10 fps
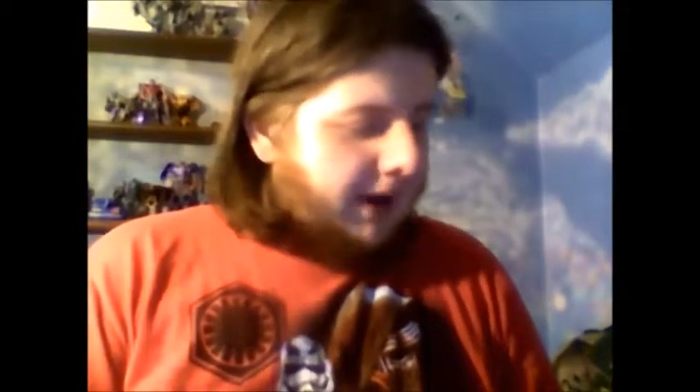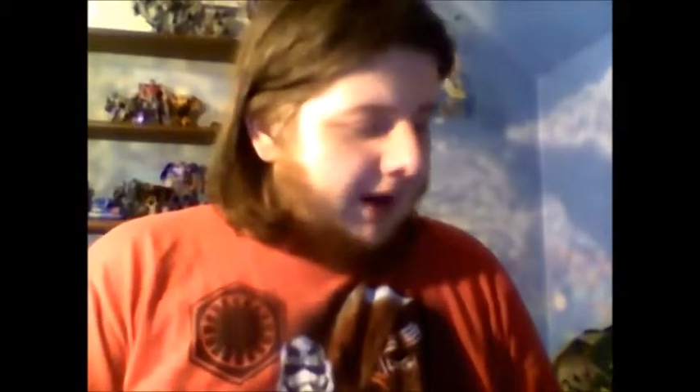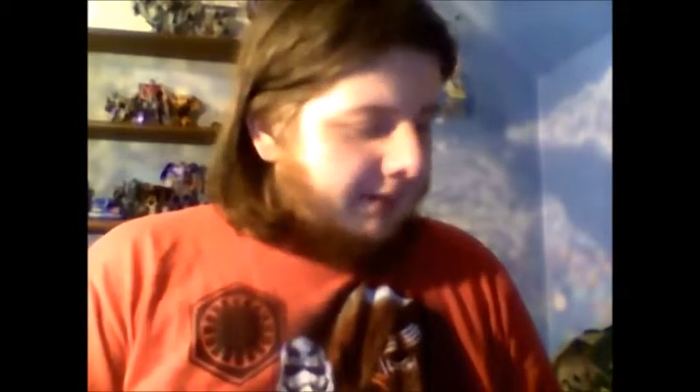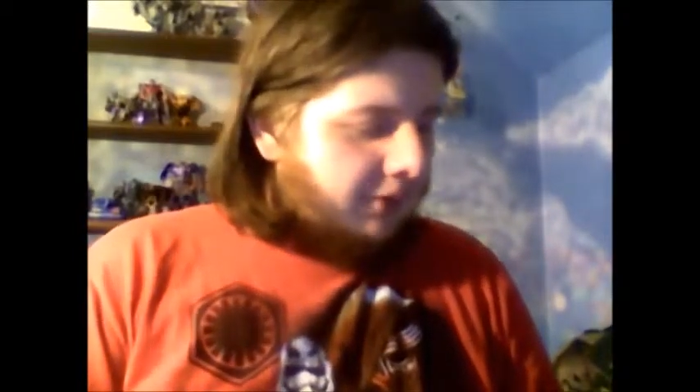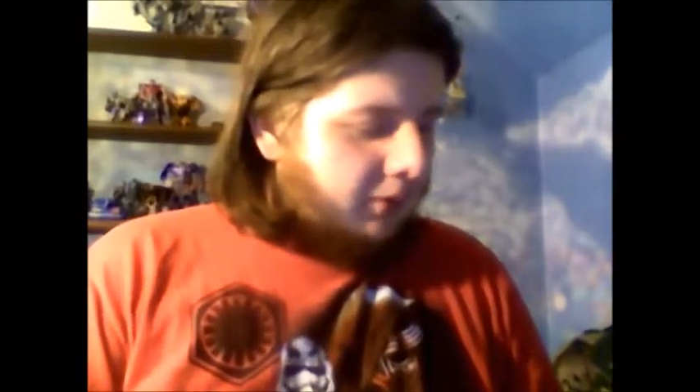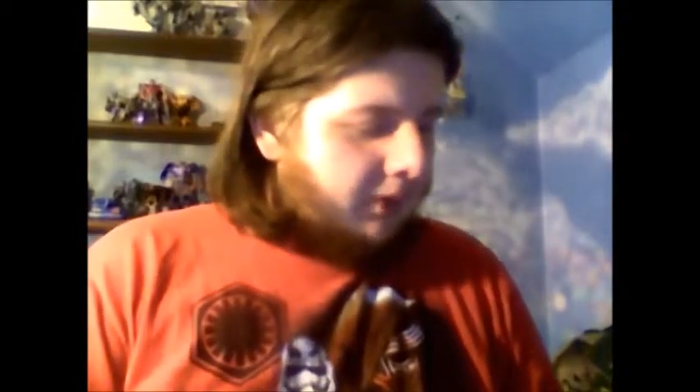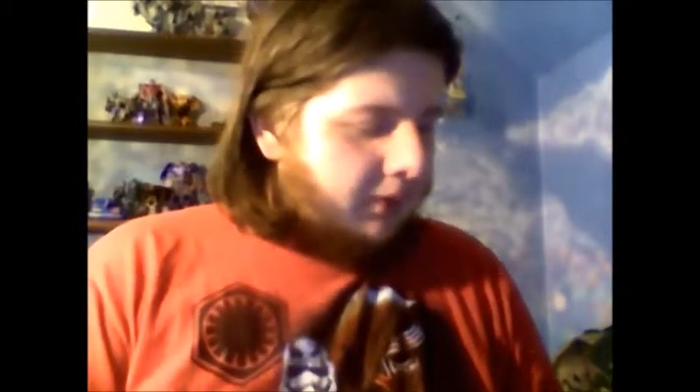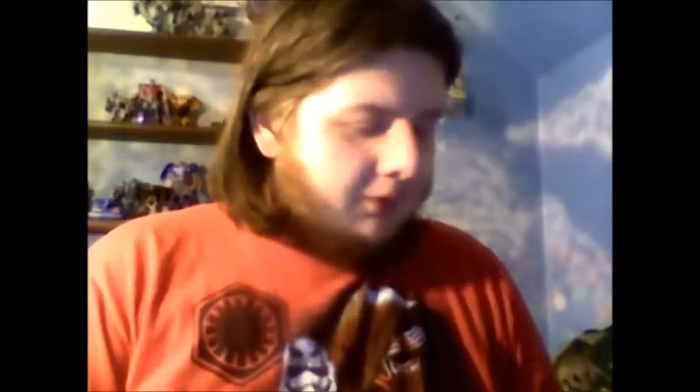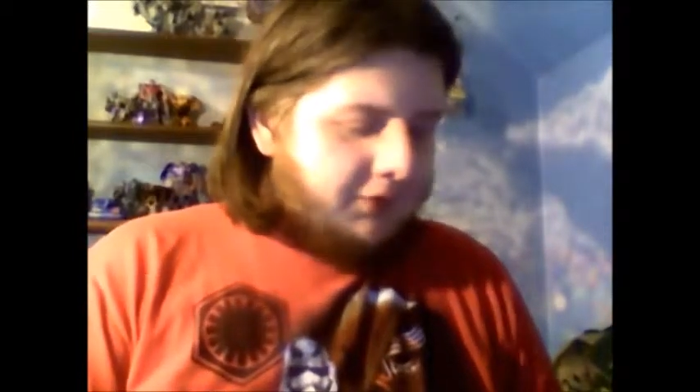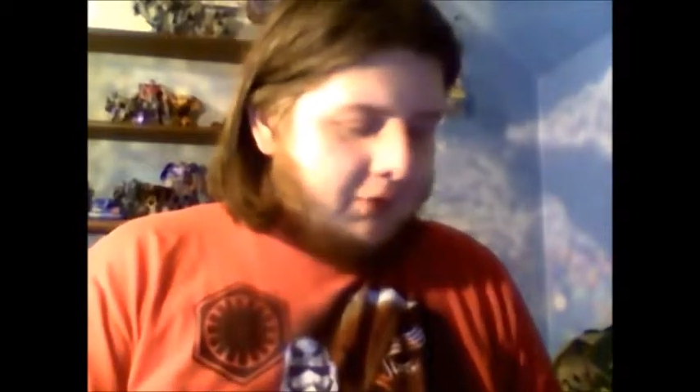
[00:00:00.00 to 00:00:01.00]
I'm gonna
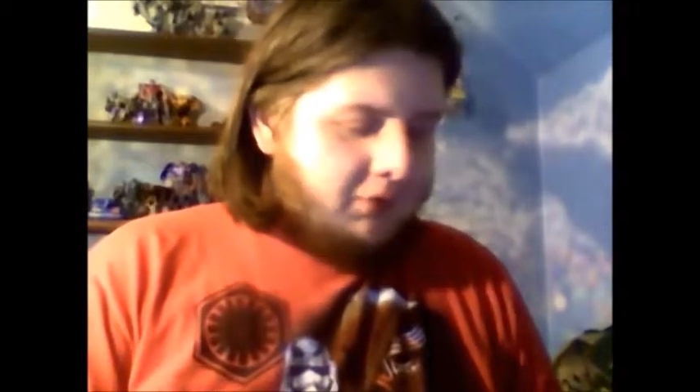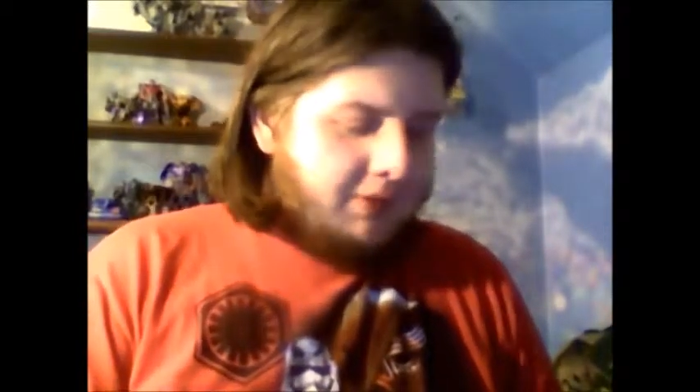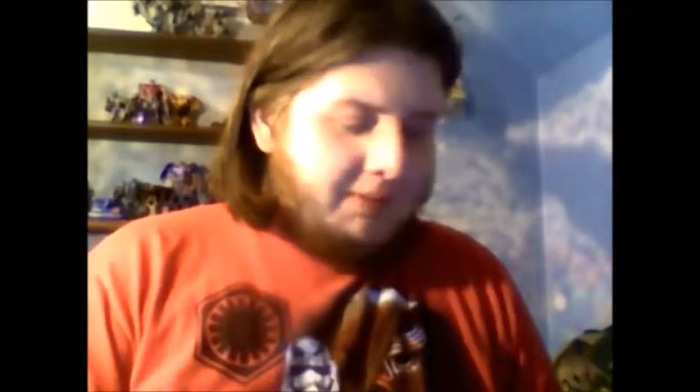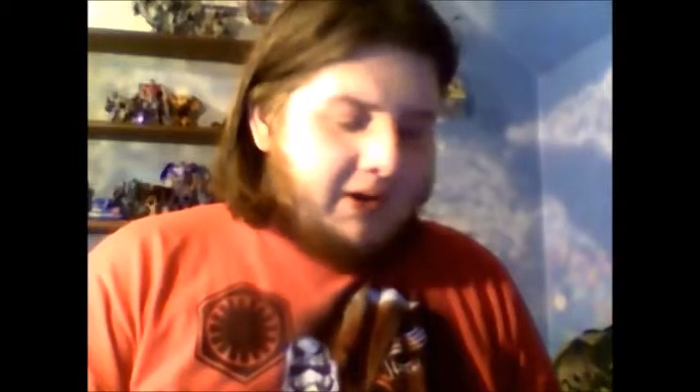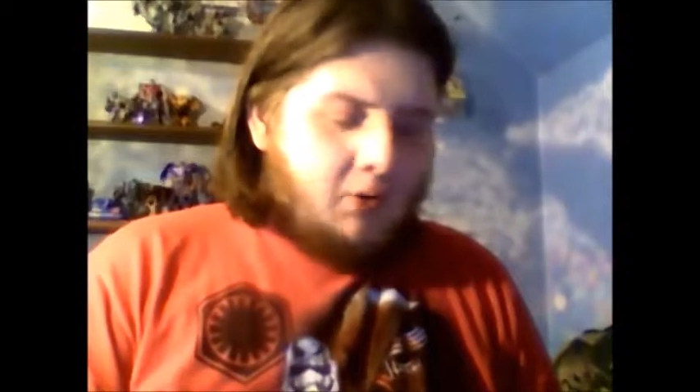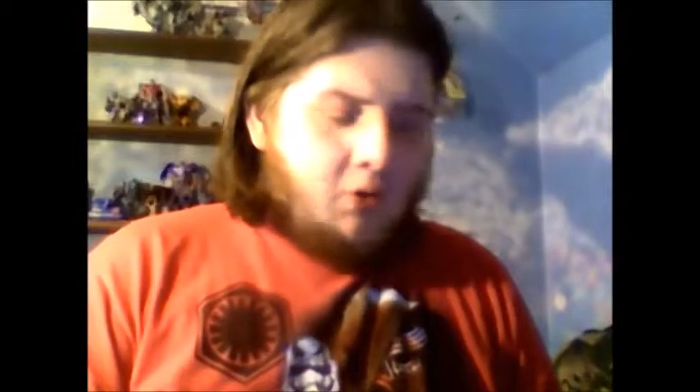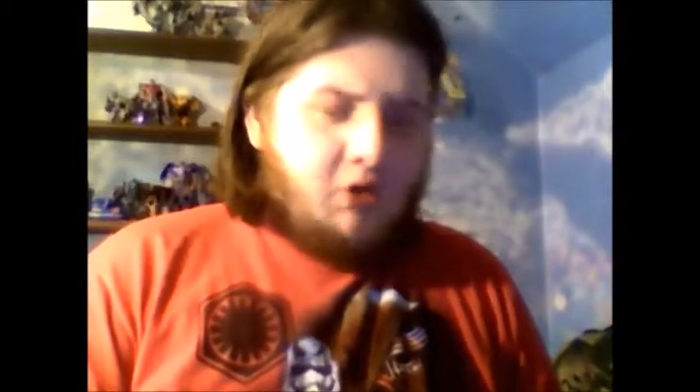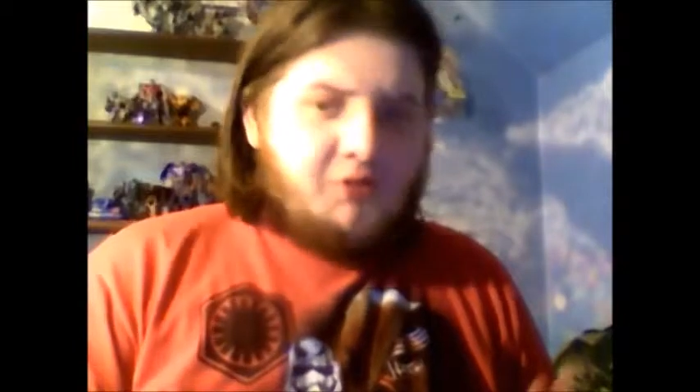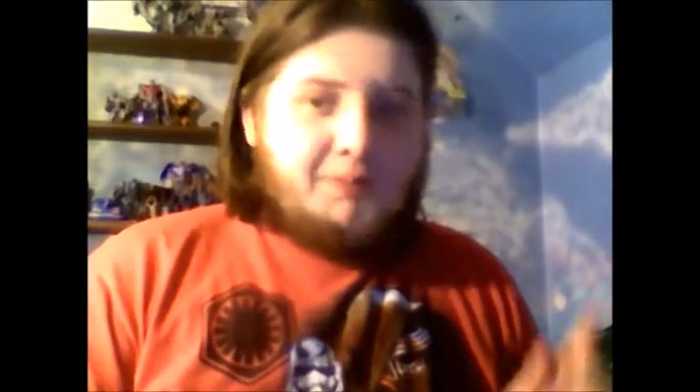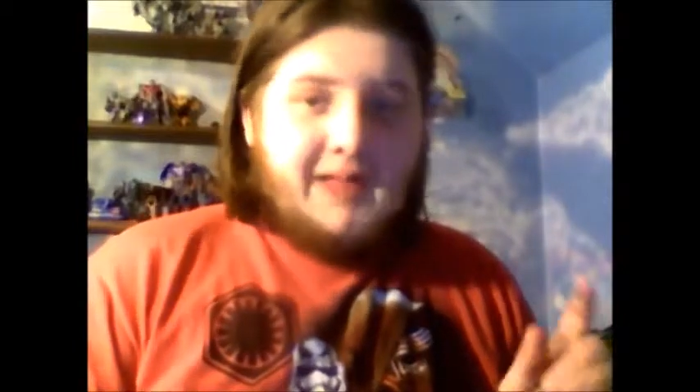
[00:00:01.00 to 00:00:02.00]
re-review Combiner
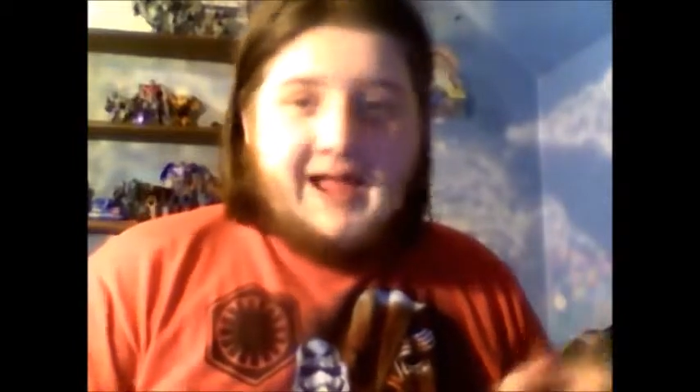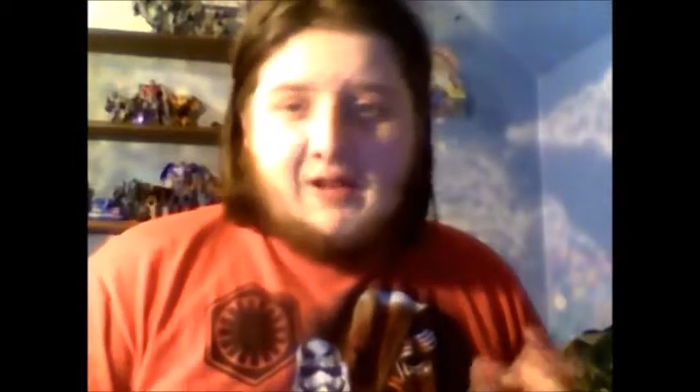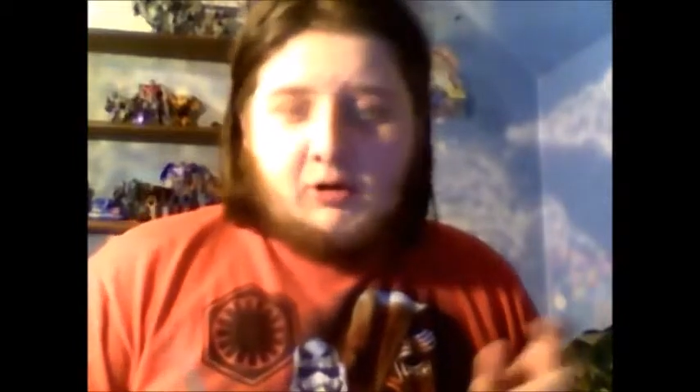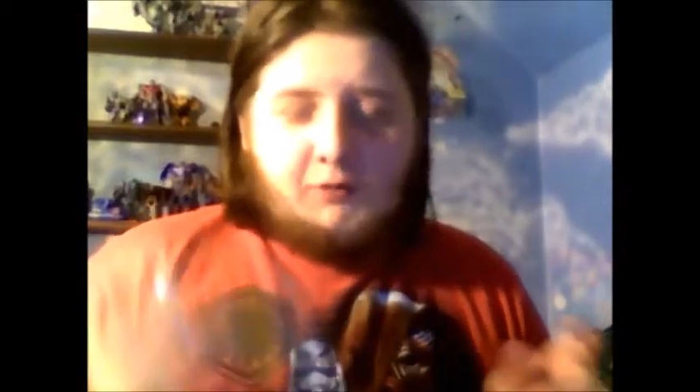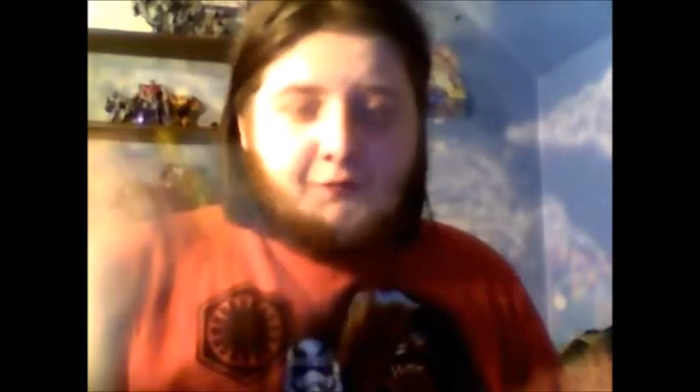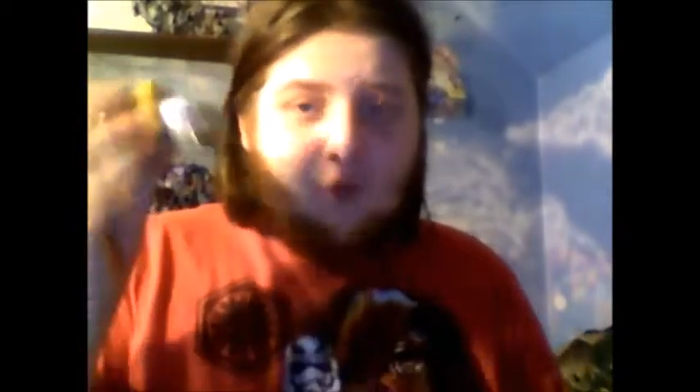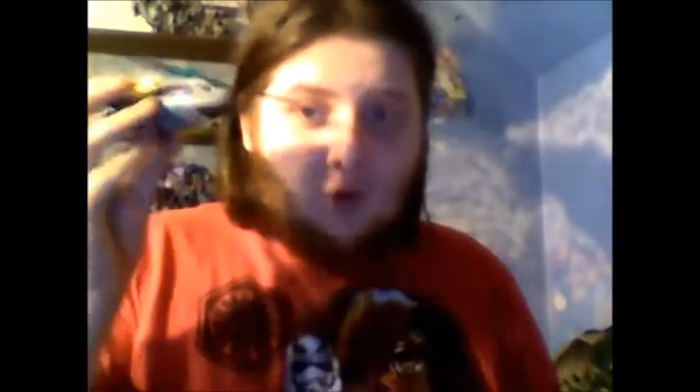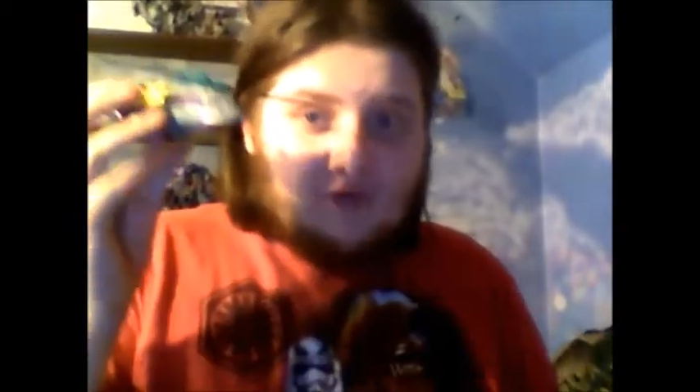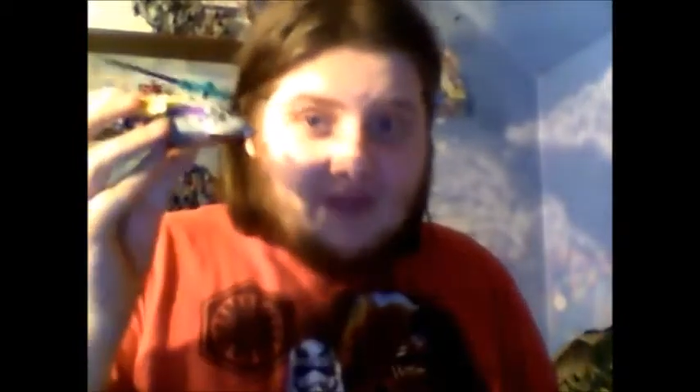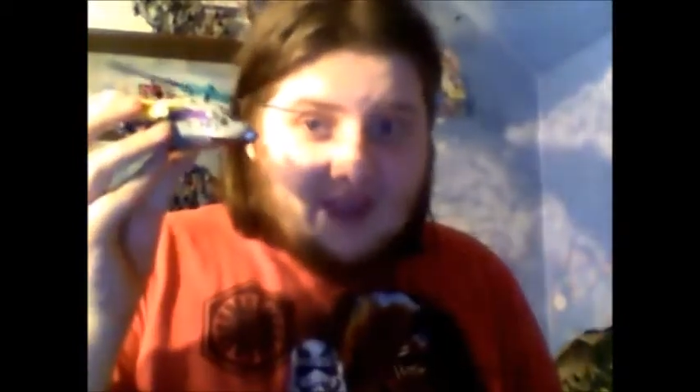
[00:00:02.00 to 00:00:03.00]
Wars Black
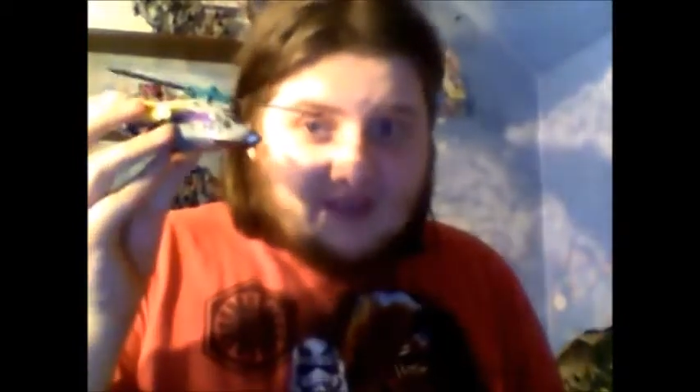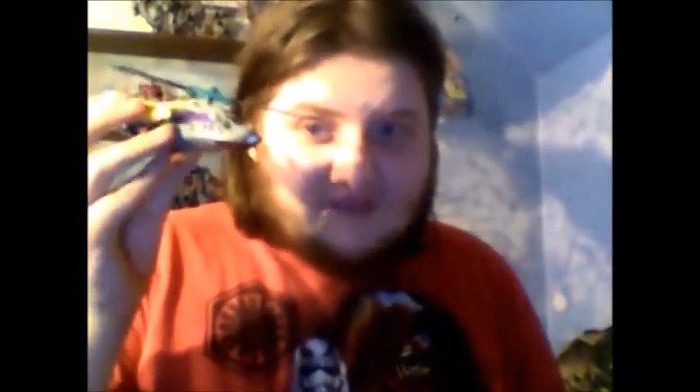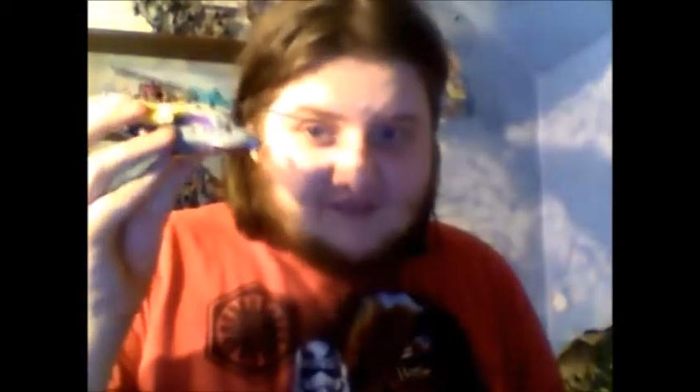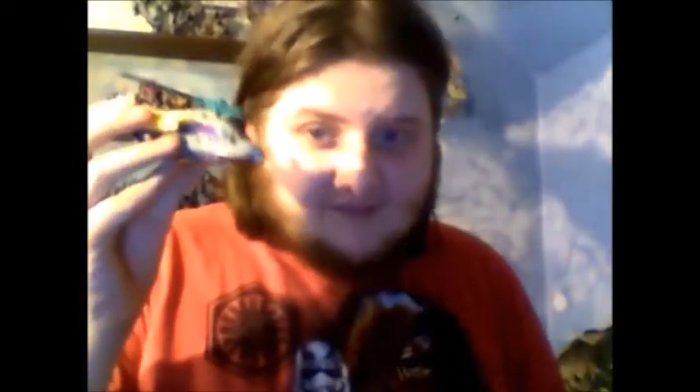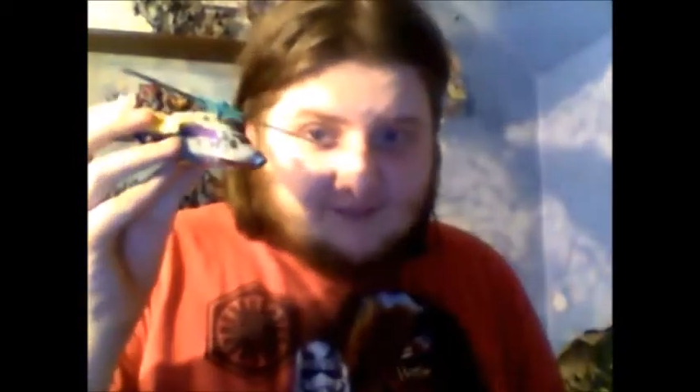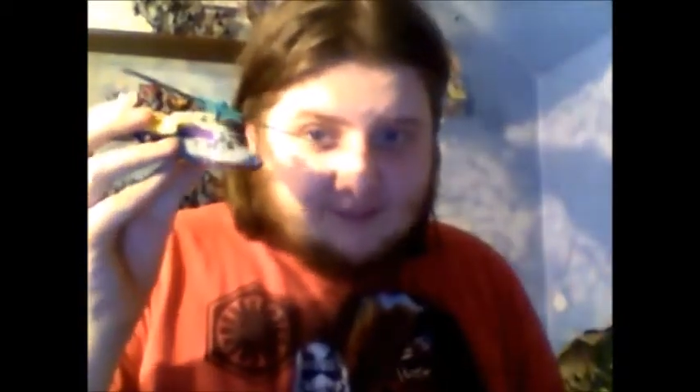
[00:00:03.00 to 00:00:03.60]
Vortex.